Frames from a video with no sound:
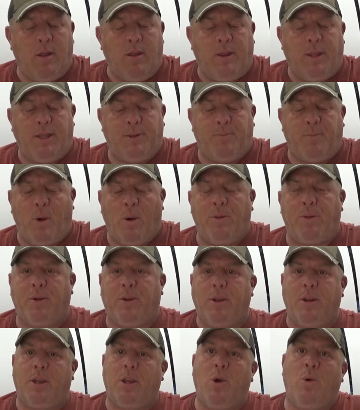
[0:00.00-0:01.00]
These both are
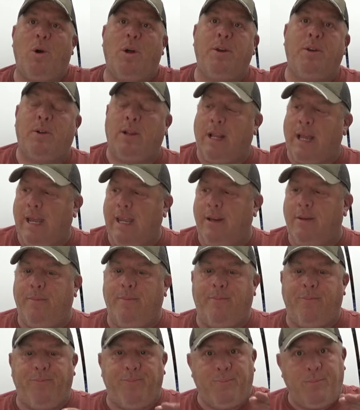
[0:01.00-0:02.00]
going to go under light,
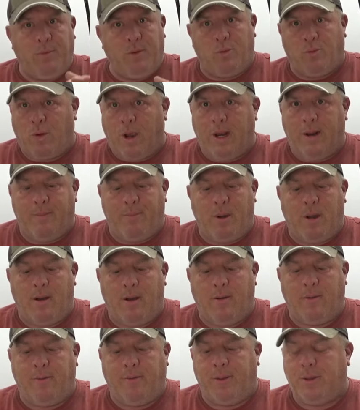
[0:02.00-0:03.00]
right
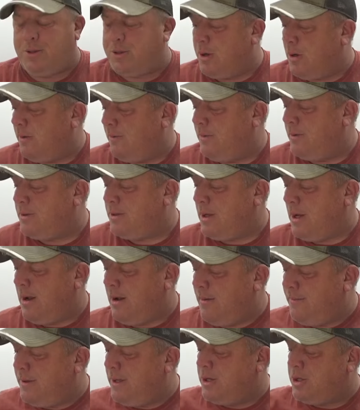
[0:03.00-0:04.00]
above the surface
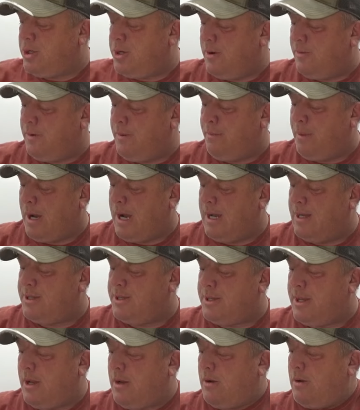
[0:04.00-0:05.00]
of this Jiffy pod
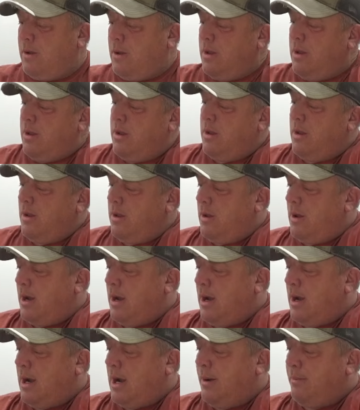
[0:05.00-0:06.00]
cell.
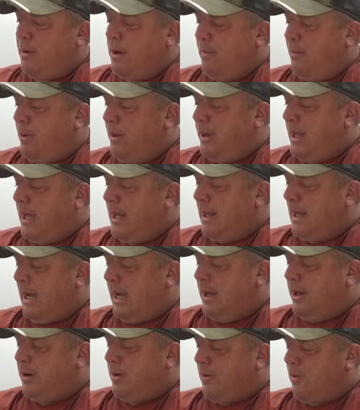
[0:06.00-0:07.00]
I'm going to put that
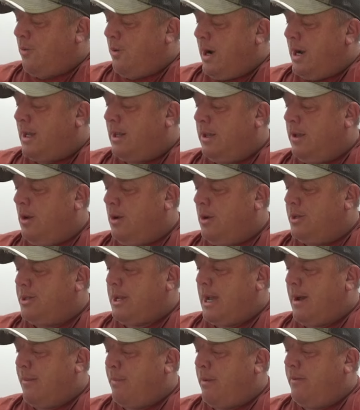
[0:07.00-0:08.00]
light directly on
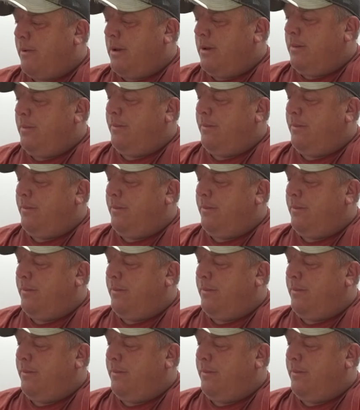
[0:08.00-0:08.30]
top of it.